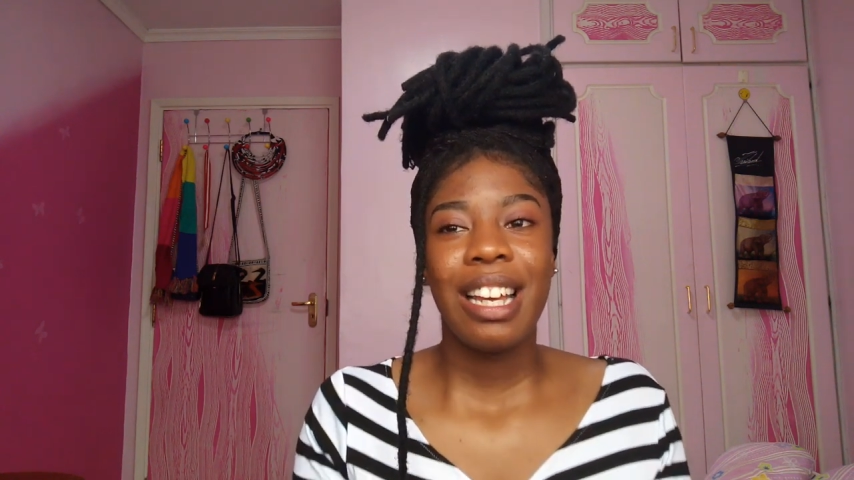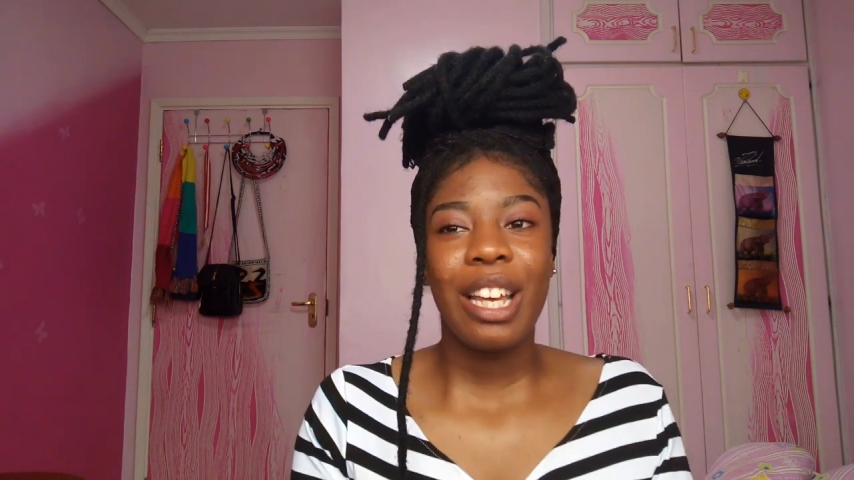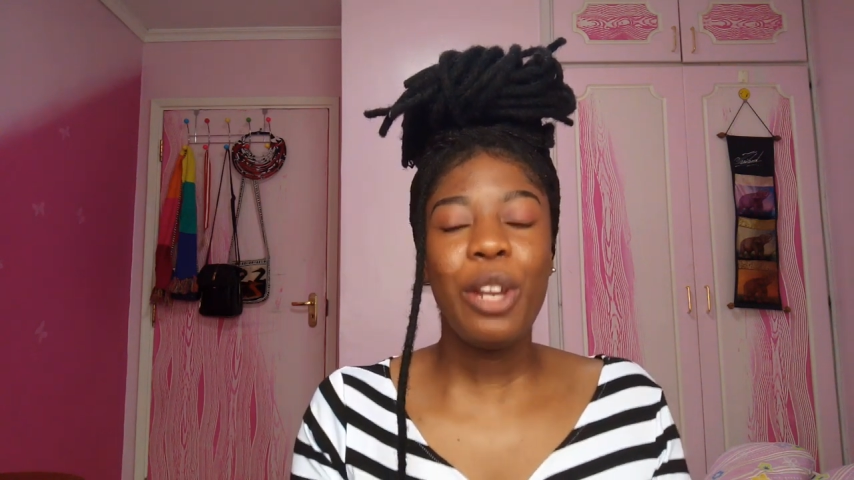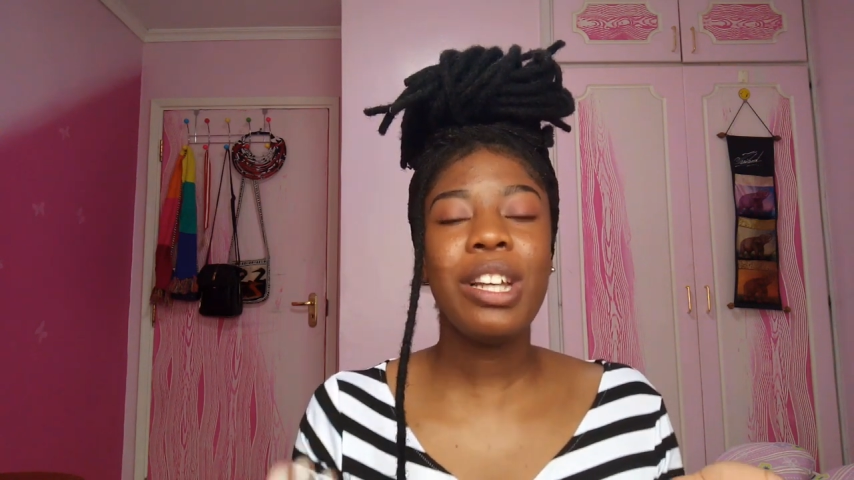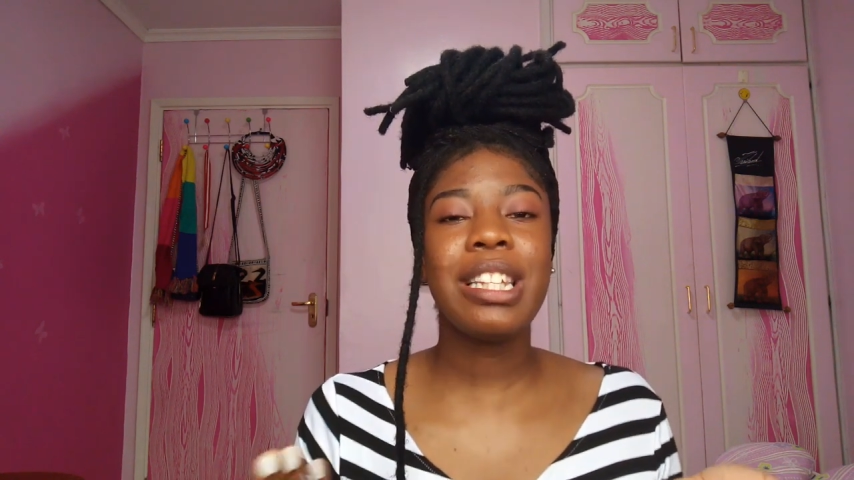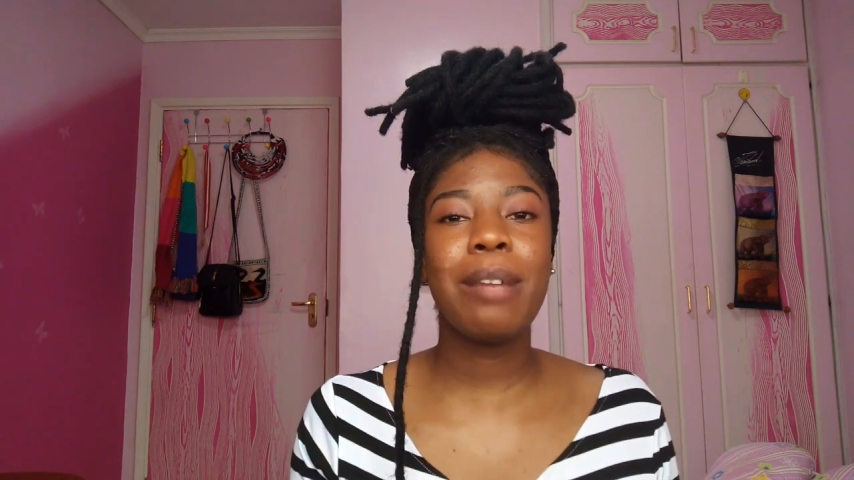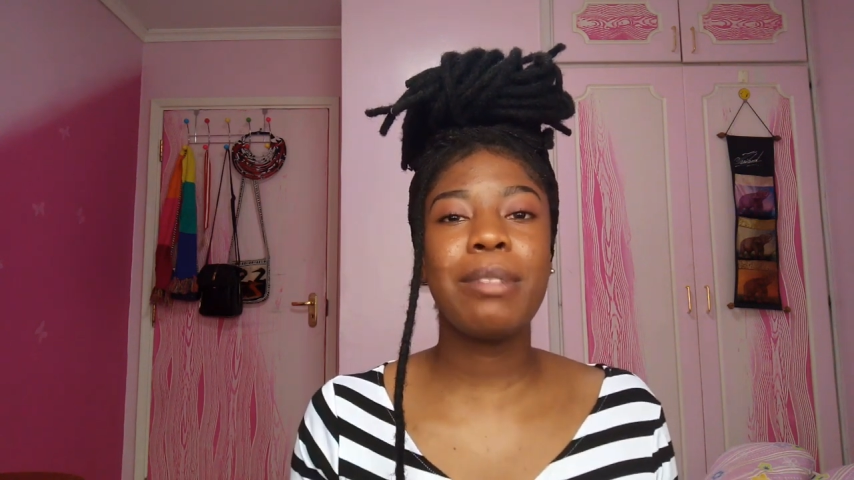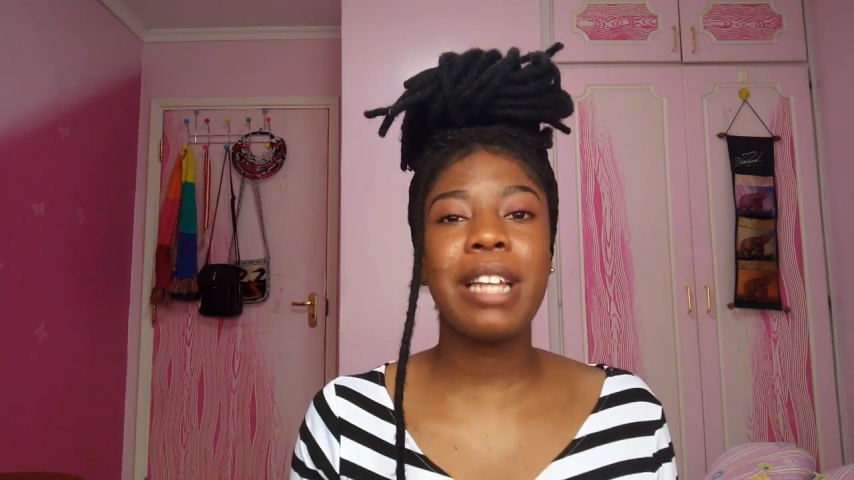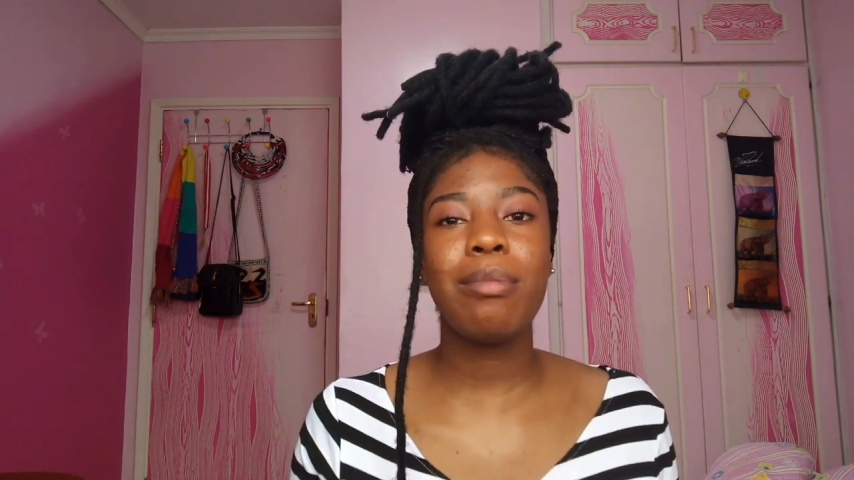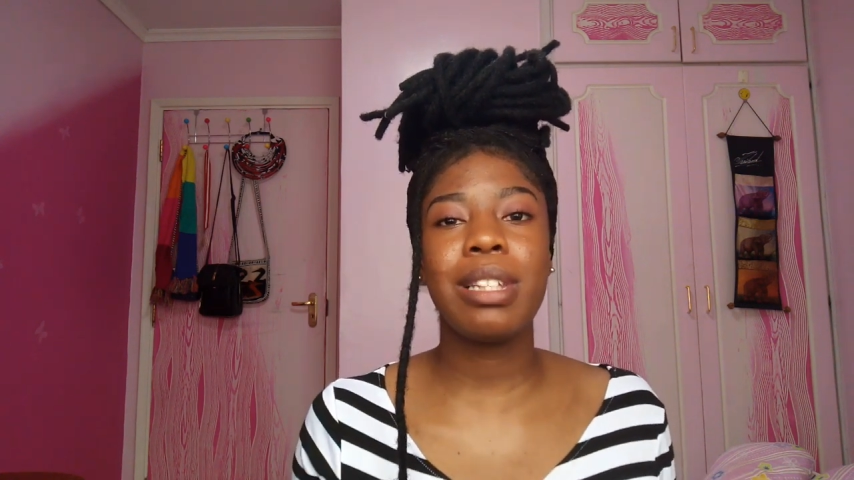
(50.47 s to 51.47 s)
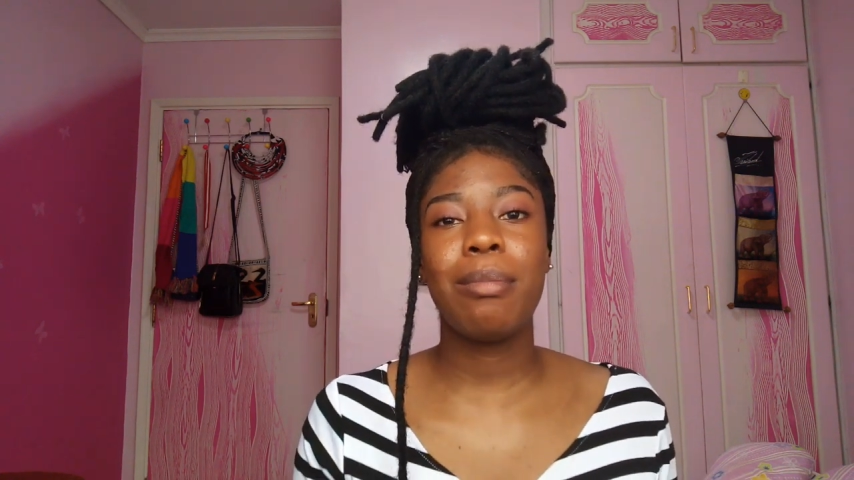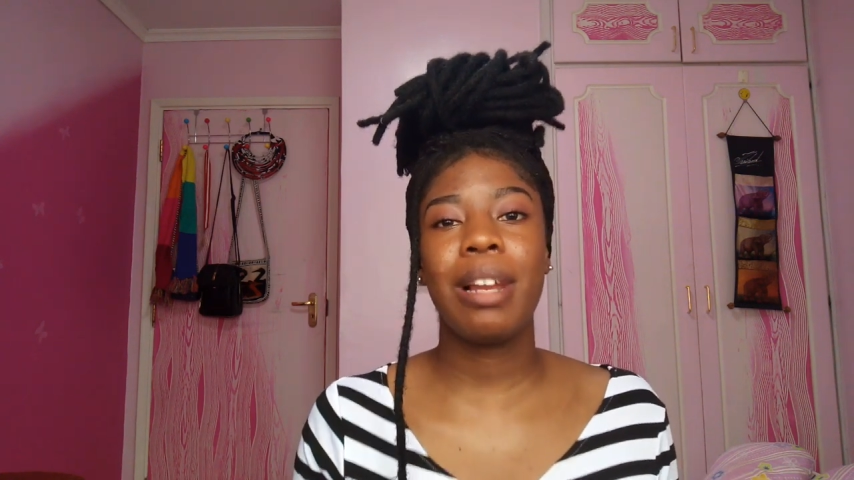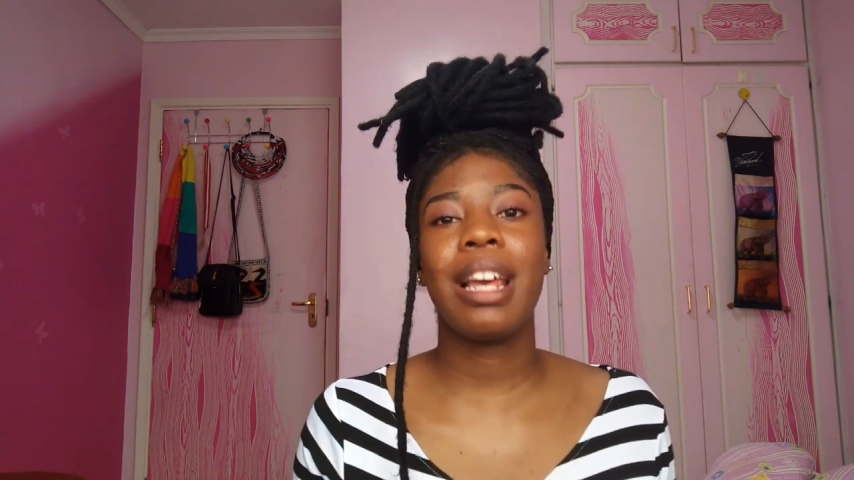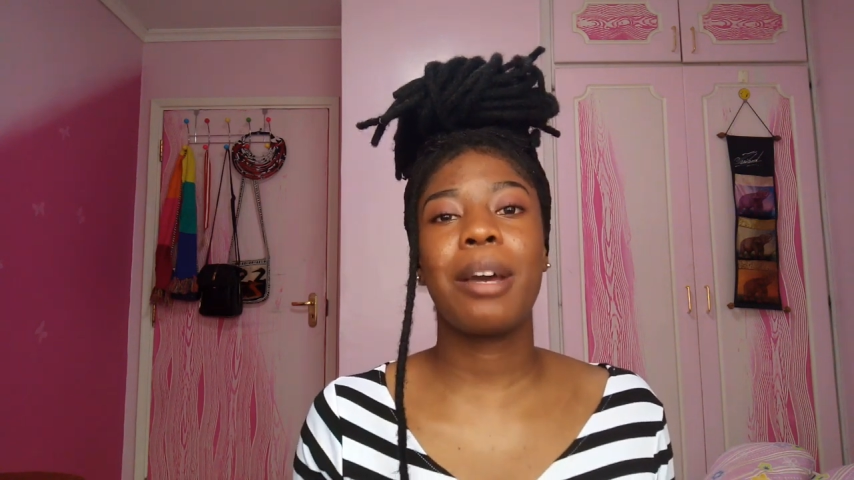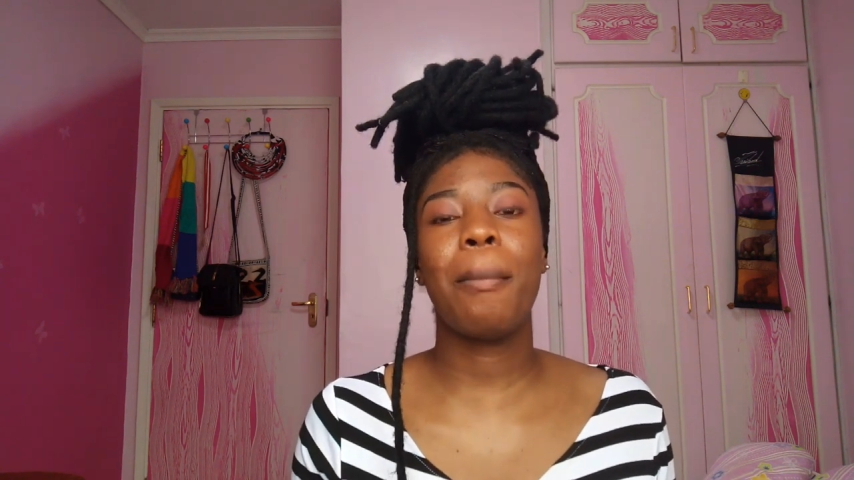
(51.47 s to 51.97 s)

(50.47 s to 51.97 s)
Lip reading: You know, sometimes I'm like,